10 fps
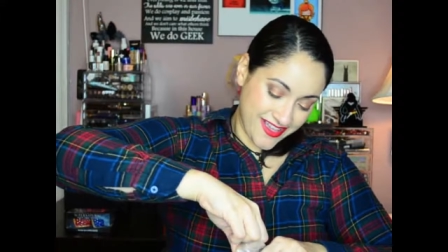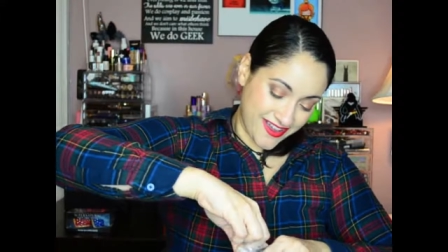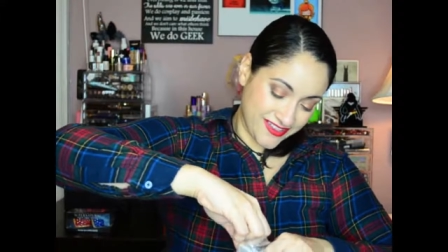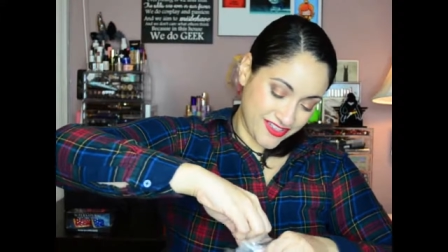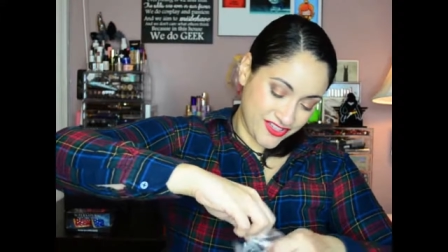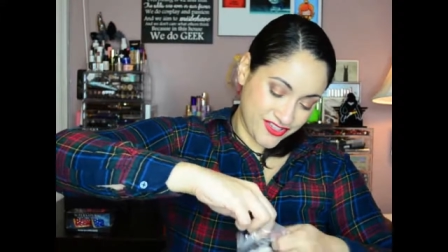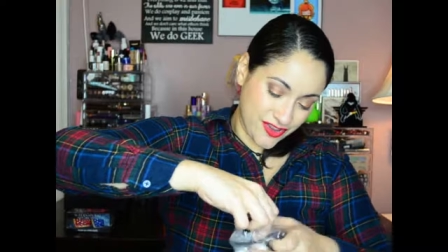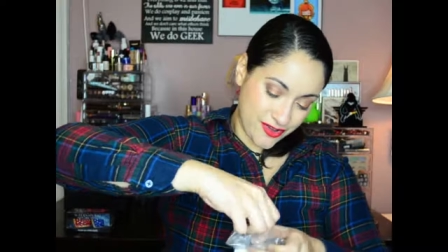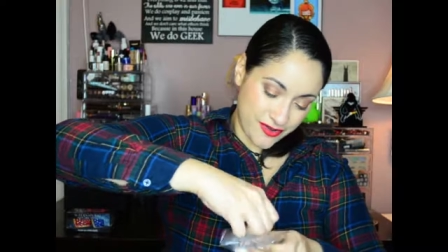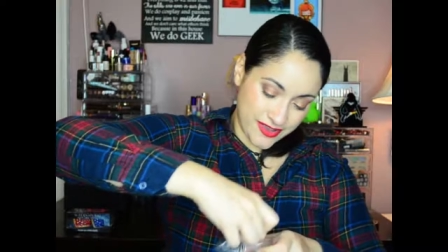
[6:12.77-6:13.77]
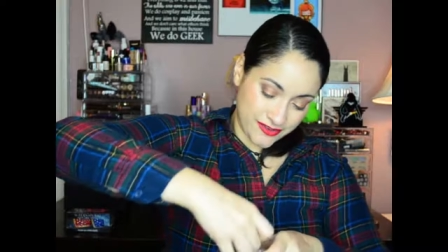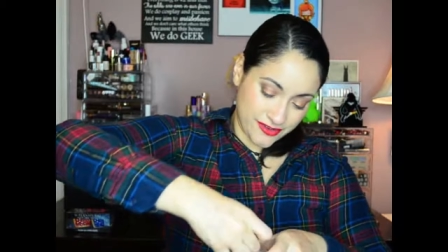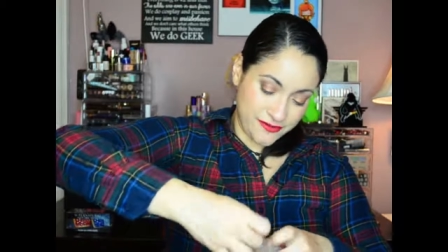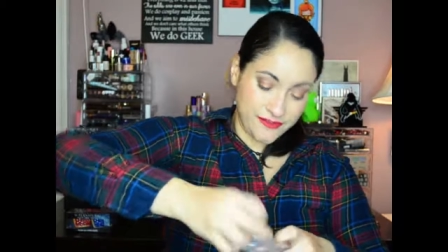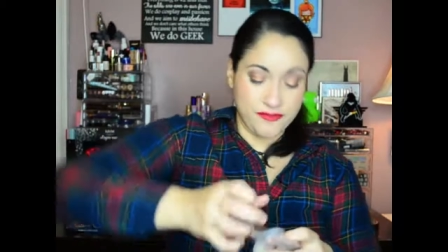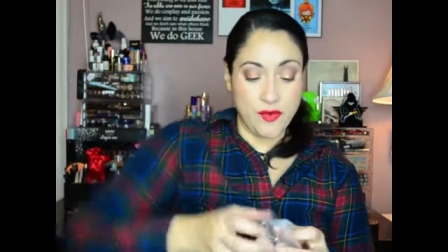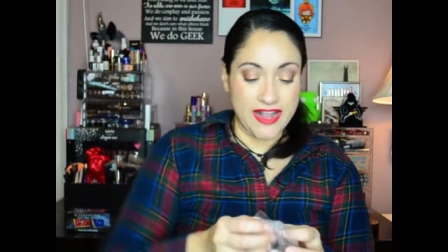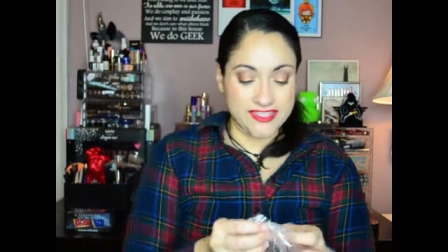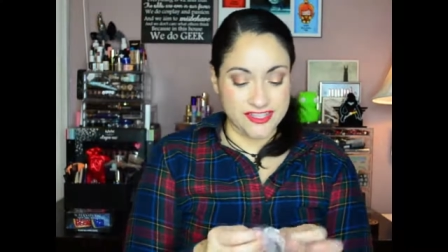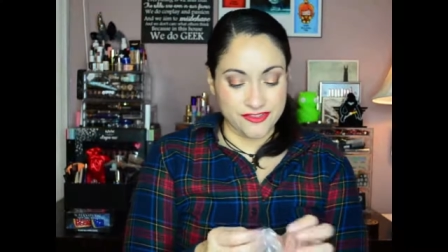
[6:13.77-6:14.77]
on the show. I don't know. If you
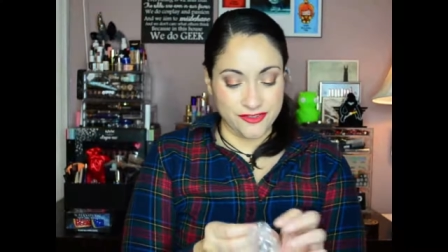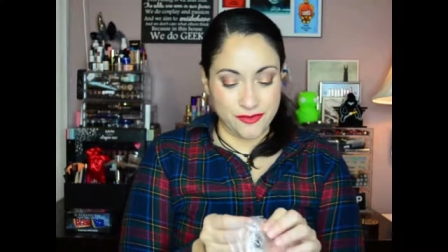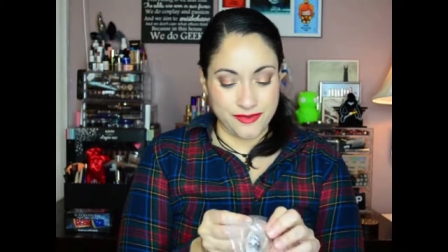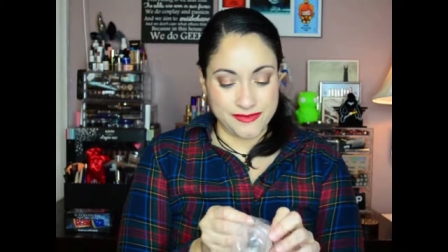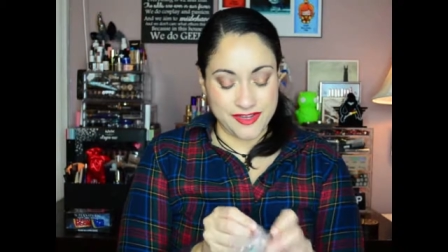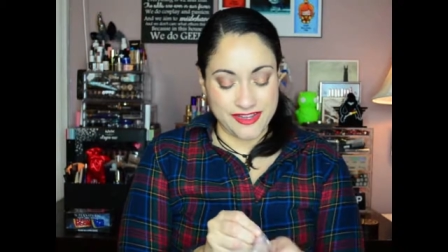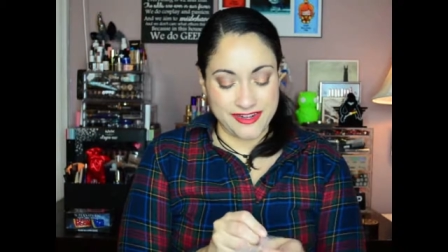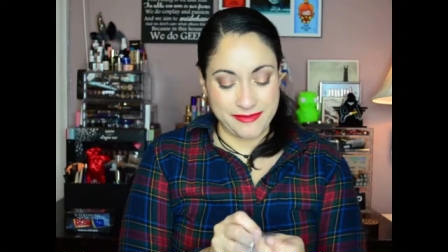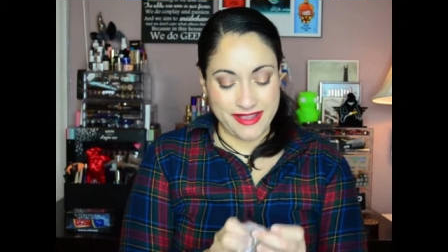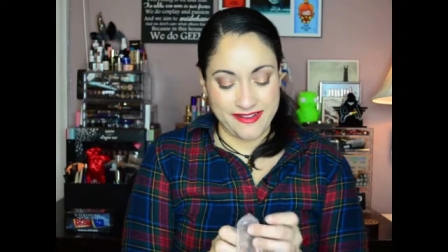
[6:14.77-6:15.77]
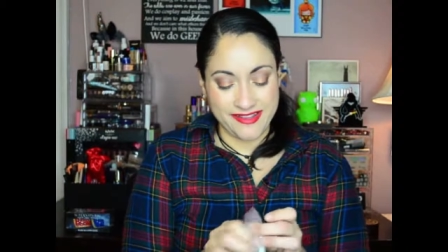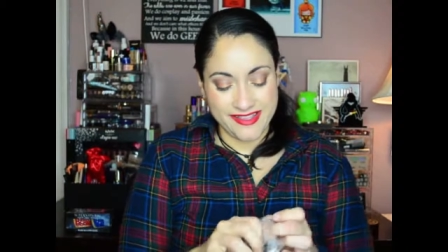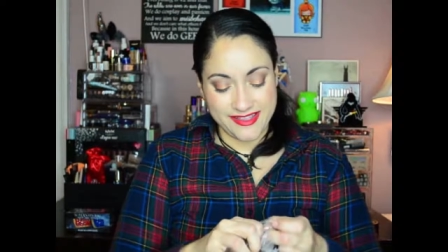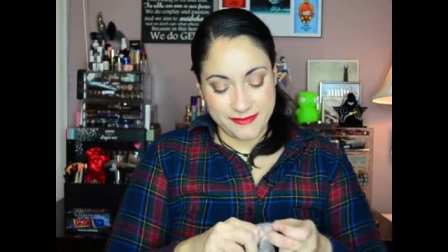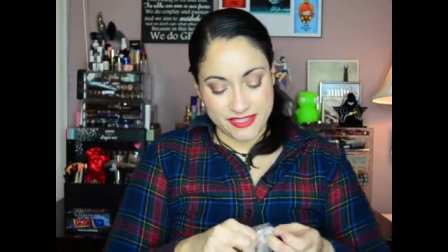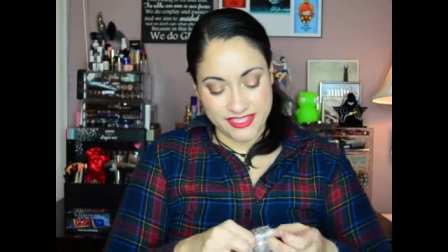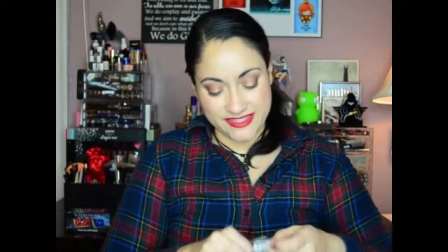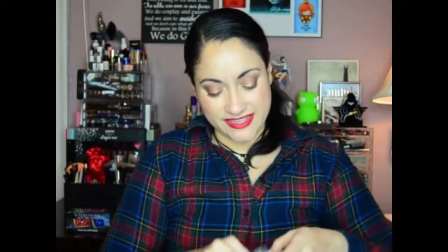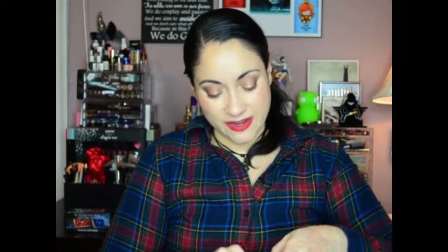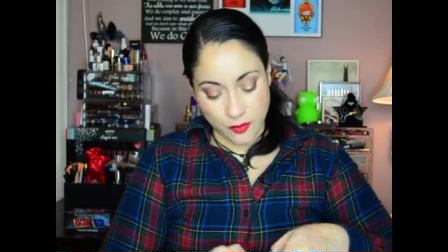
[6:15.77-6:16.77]
watch it, you'll know who I'm talking about. But
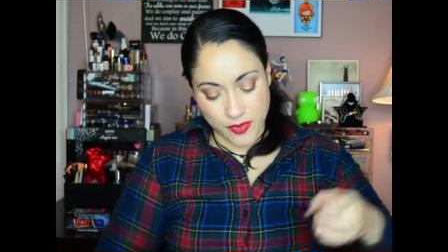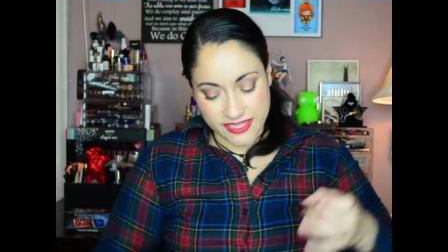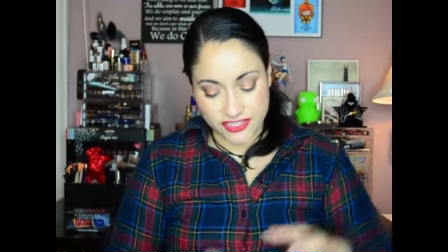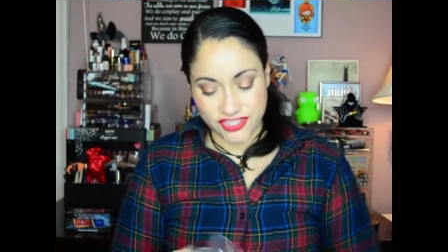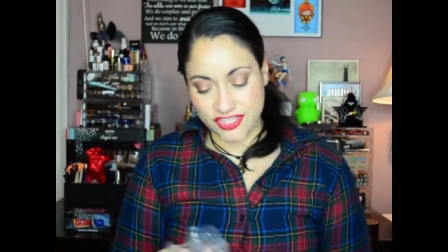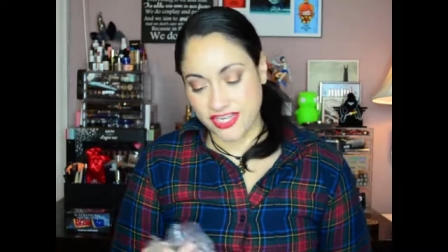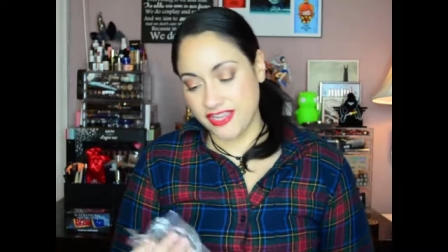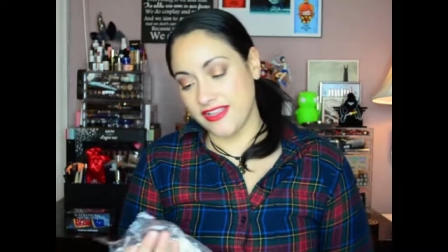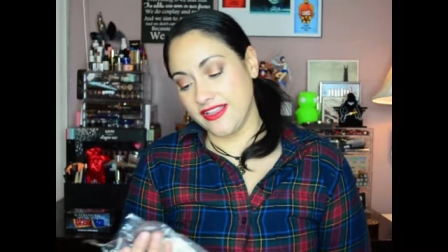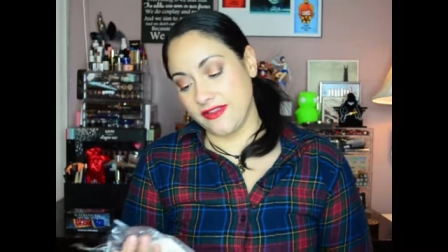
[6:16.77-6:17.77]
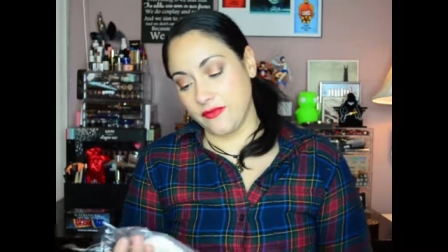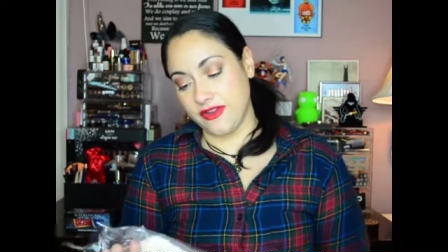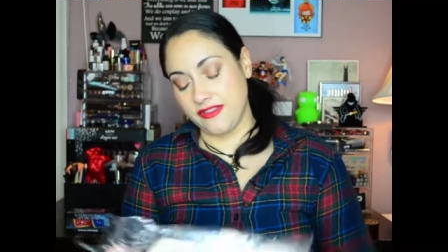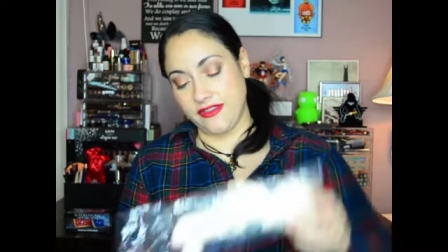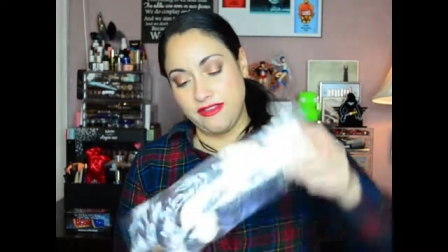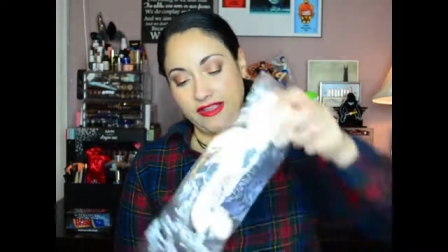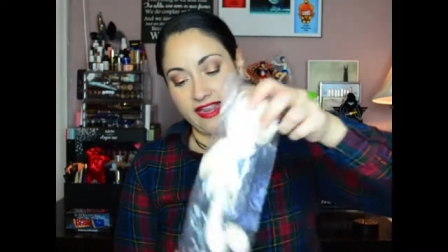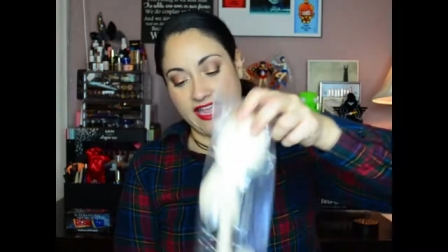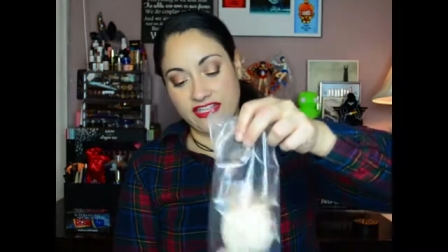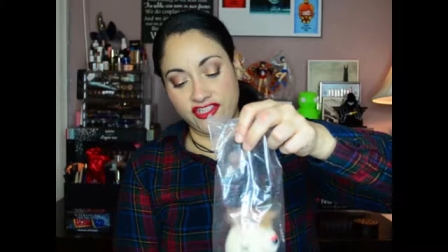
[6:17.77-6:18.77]
she's like a witch. Like one of the, like
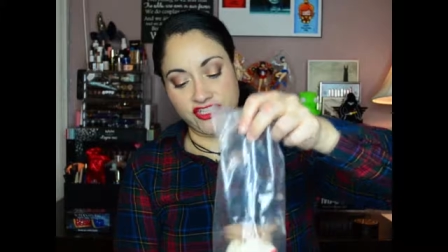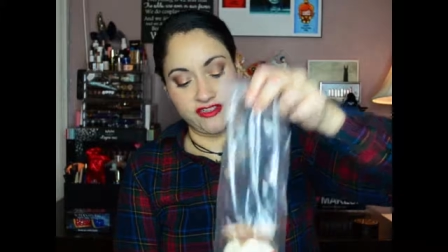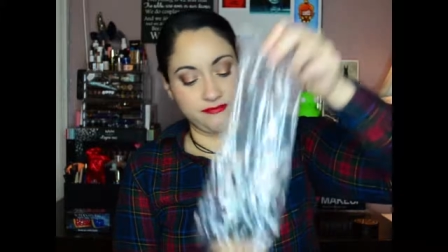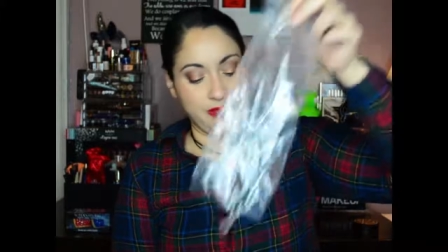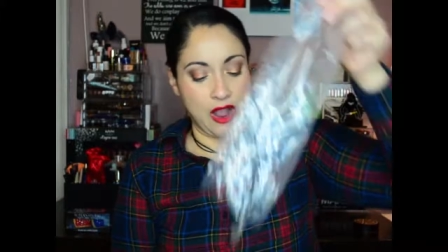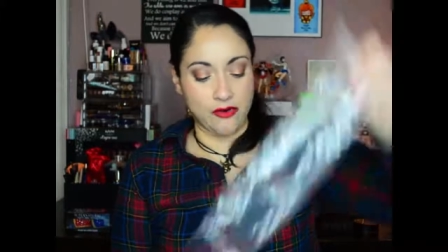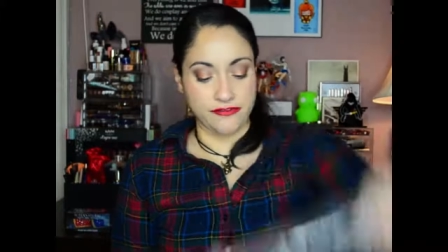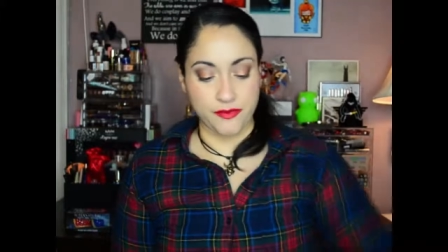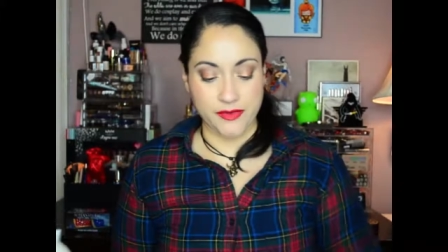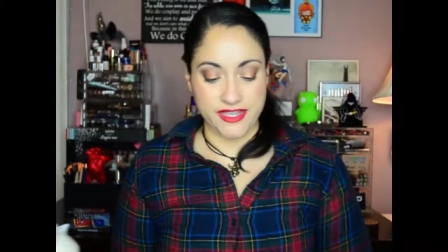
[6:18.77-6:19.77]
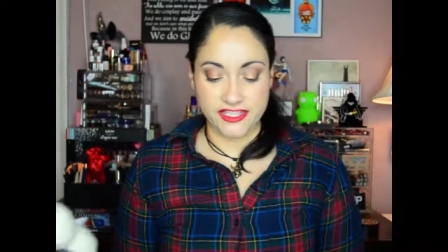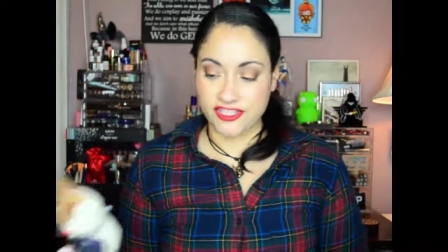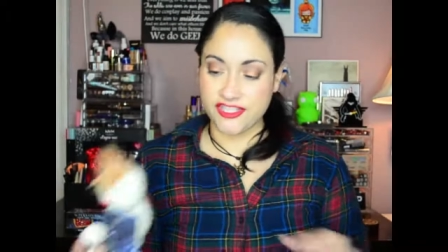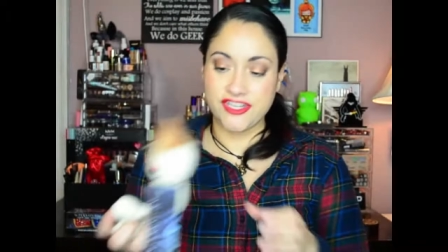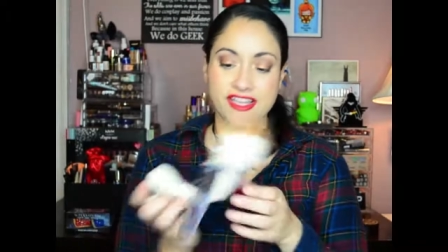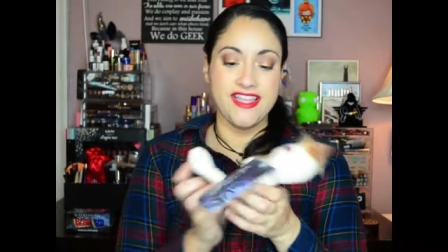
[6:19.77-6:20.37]
an ancient, powerful witch.